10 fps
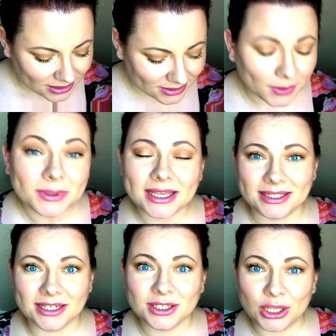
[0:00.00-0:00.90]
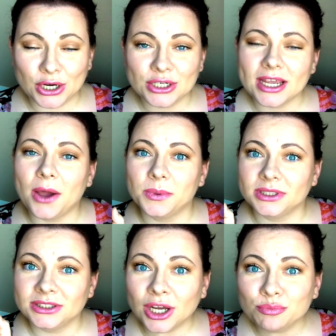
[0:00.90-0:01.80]
So lesson learned, I
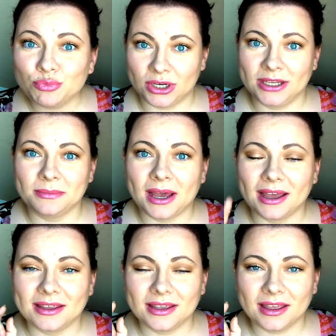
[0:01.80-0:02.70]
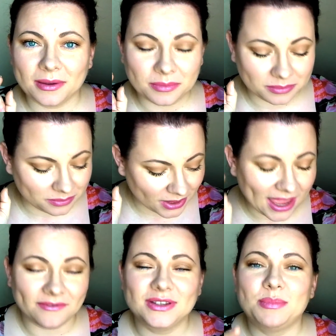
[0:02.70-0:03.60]
will not bring my uh,
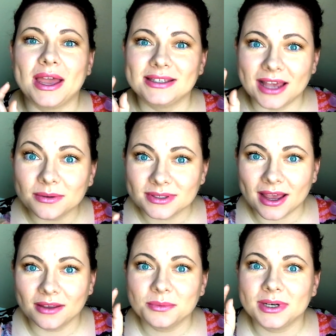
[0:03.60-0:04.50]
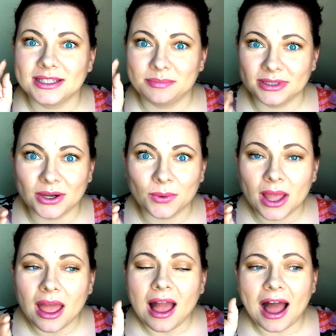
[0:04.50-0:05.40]
canvas bags outside when it's below.
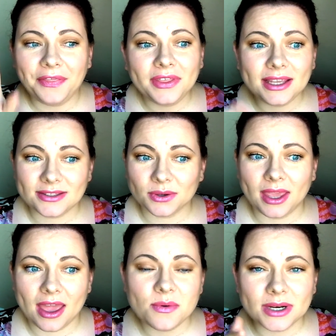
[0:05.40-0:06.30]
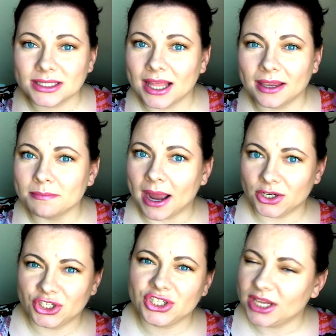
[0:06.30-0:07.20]
I think it's okay when it's like
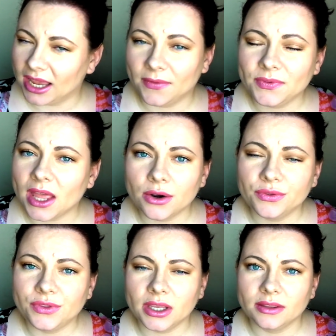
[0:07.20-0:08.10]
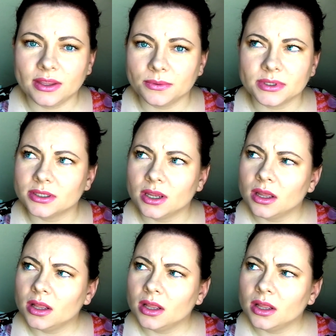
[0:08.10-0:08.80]
minus 10. I don't think there was...